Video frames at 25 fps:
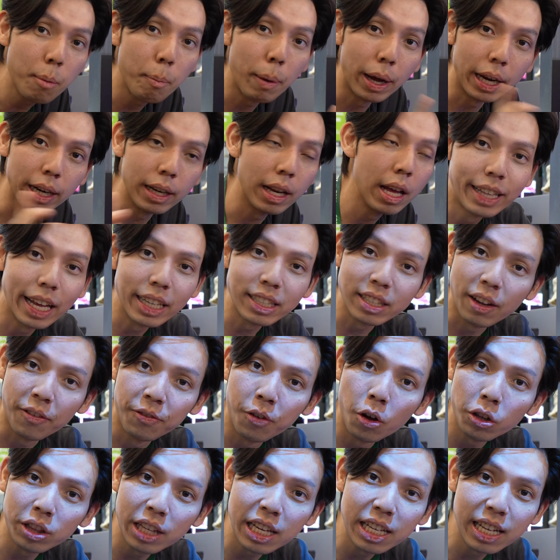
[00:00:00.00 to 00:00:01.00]
but there's a
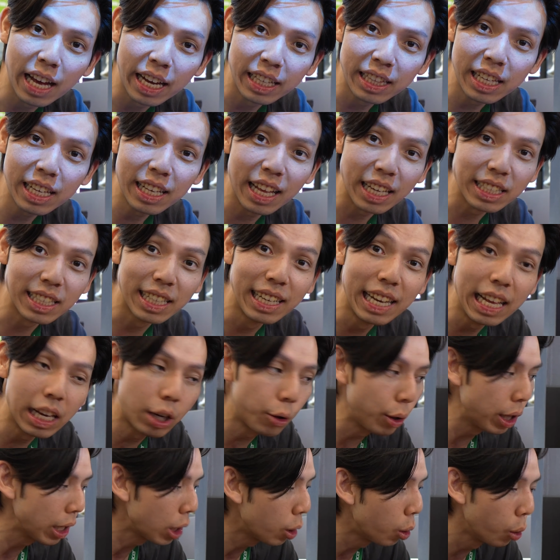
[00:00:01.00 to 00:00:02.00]
4090 that's
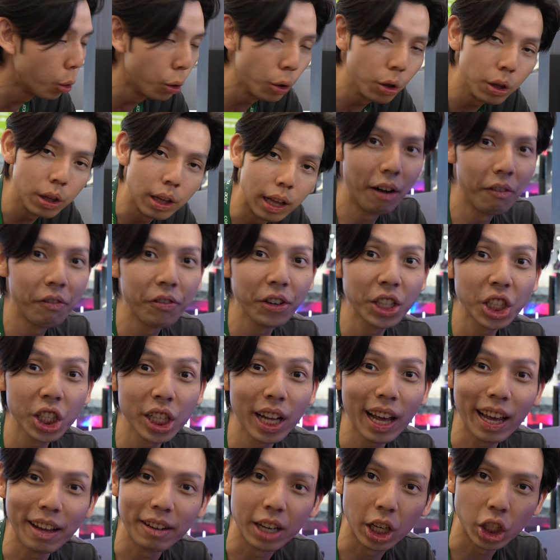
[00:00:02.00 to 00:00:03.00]
liquid cooled. I'll feature
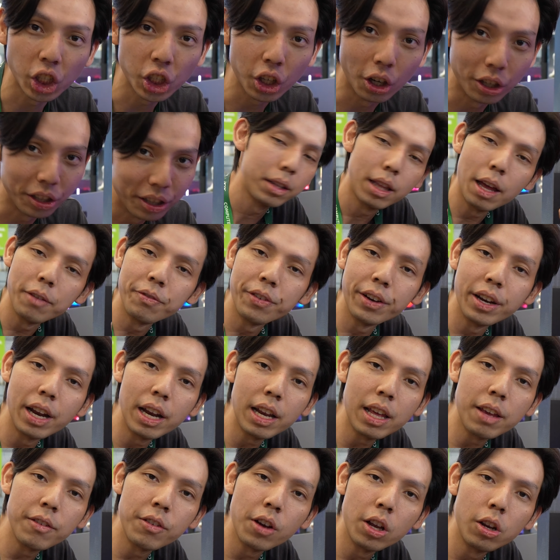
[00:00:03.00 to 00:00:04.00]
that in a shot.
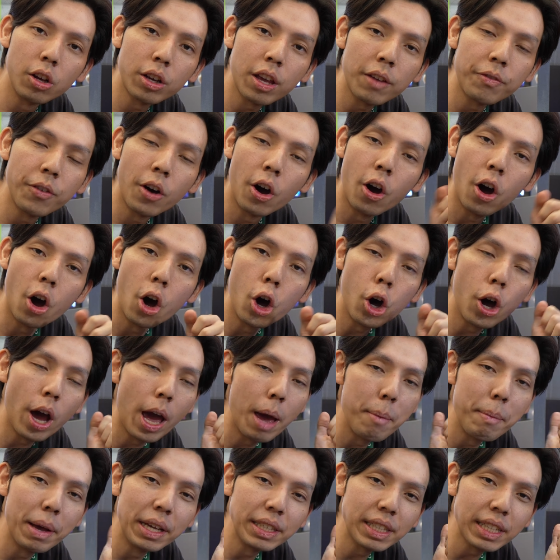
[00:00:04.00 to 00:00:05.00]
Definitely, if you're looking for all
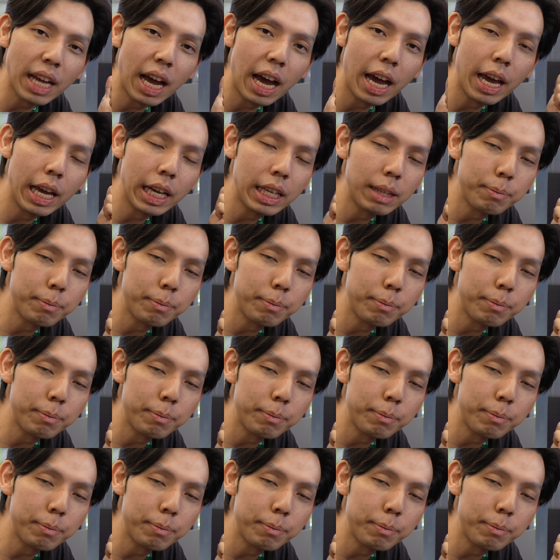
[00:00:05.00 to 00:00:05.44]
MSI